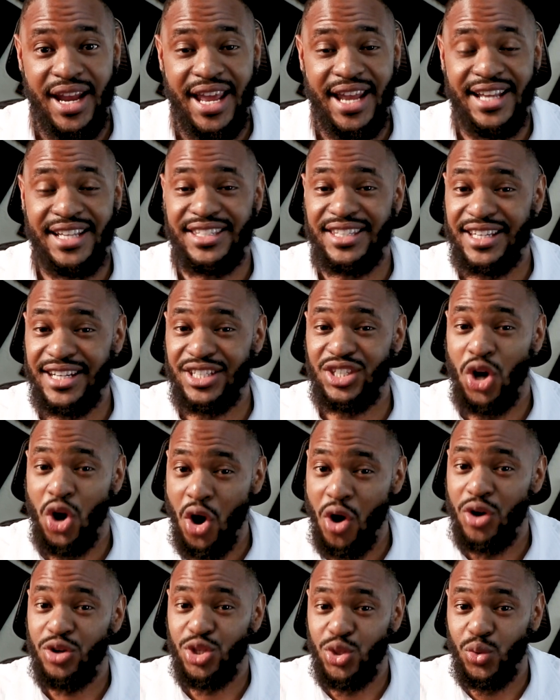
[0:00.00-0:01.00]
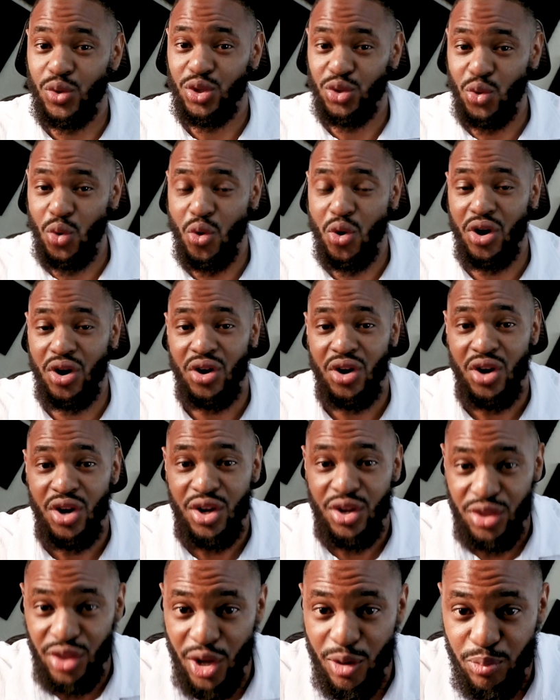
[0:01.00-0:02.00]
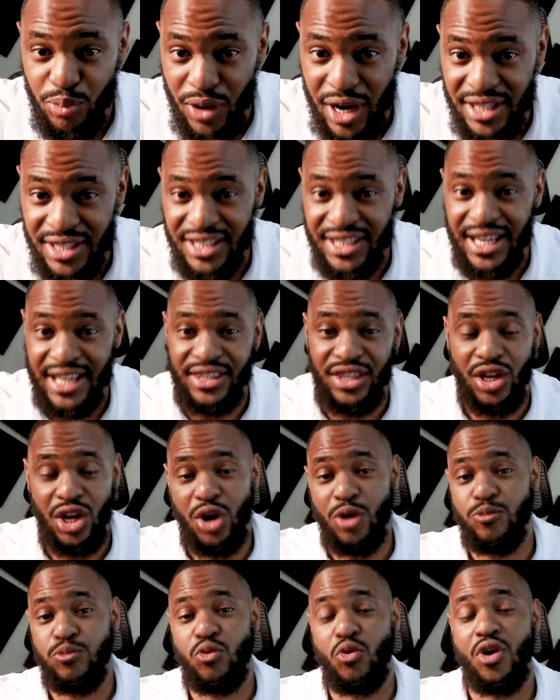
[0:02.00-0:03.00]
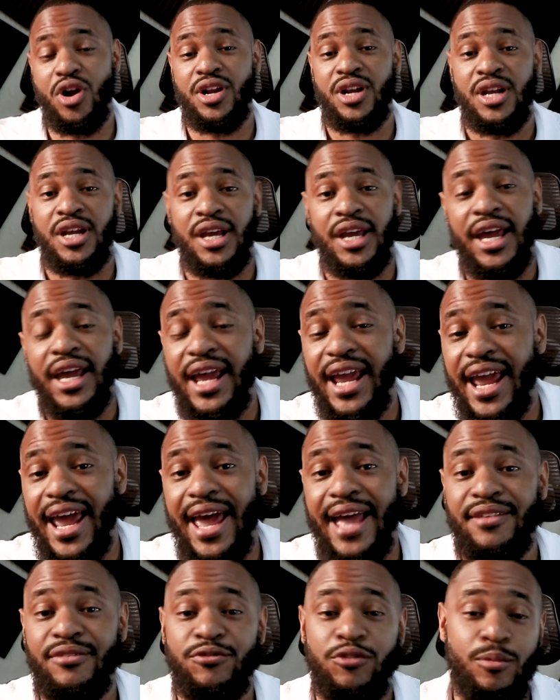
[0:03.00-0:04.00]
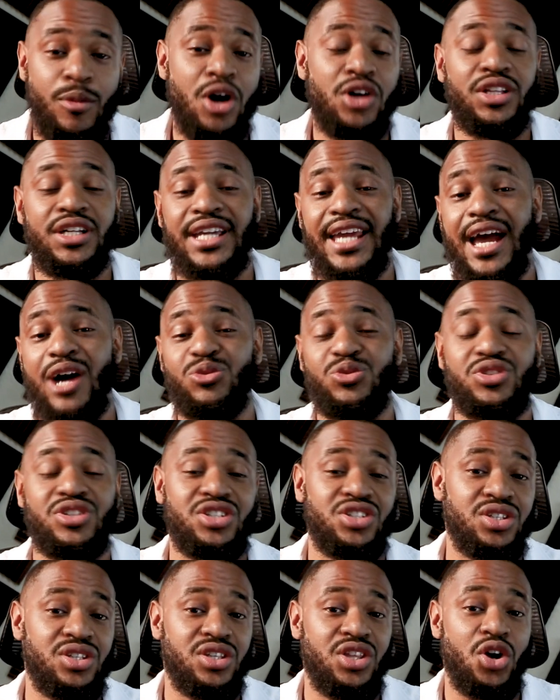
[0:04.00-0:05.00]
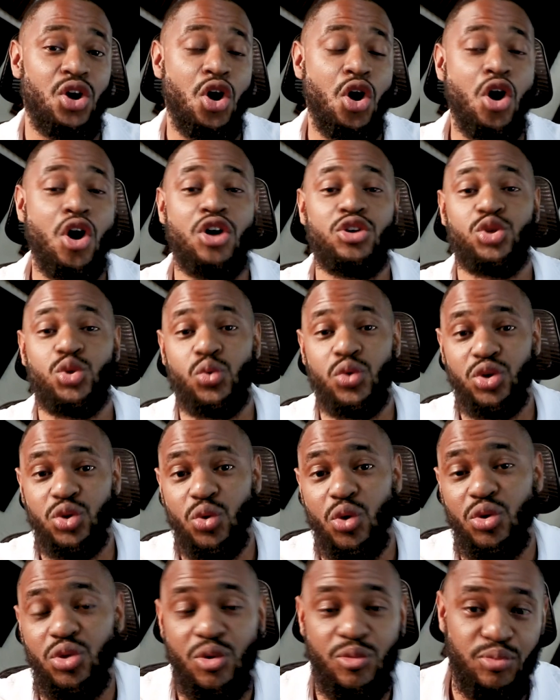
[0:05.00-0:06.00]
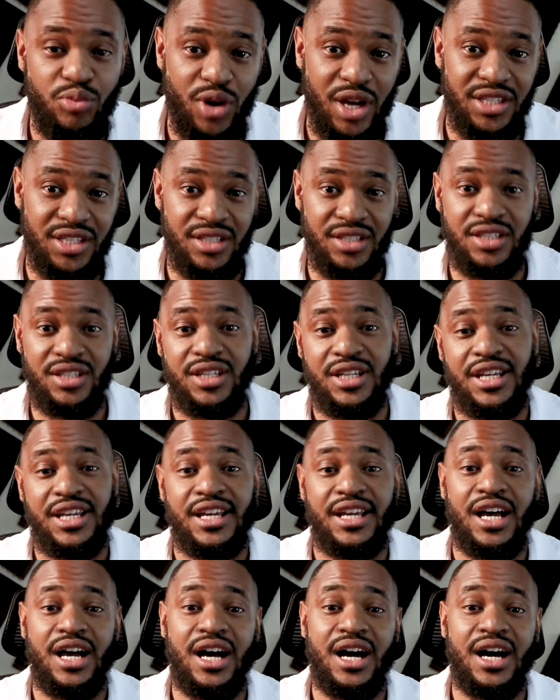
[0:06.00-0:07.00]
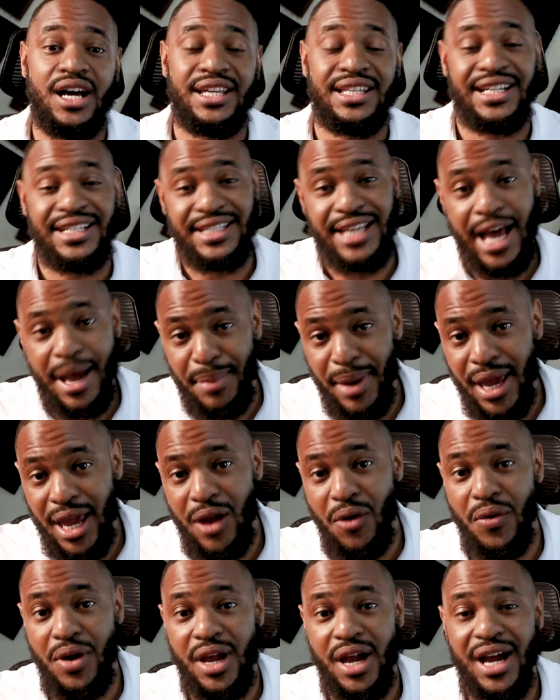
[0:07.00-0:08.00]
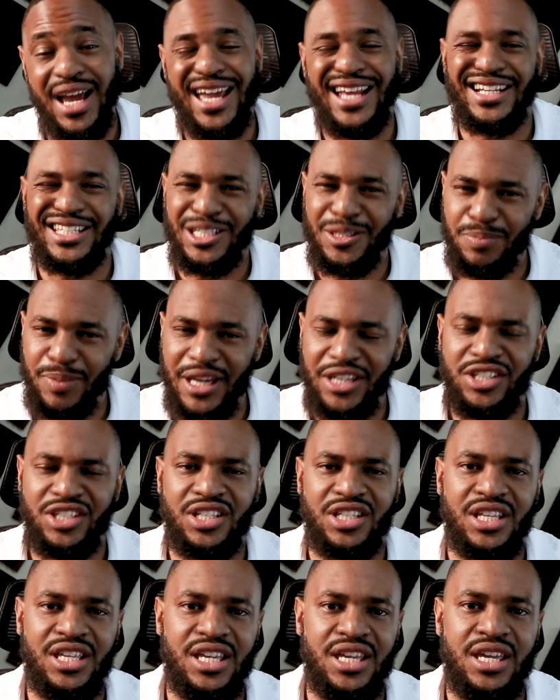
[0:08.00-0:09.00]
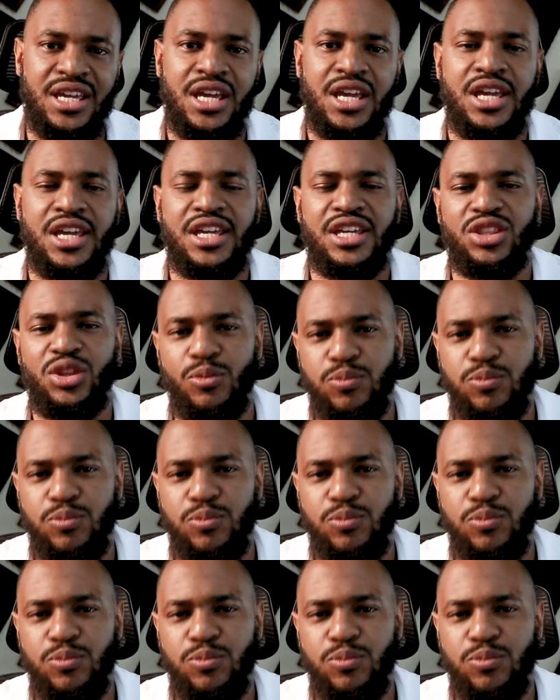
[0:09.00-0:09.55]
And it's hard to ignore their presence at the airport, and from all accounts, they're hard to ignore their presence in the Taba area, and especially in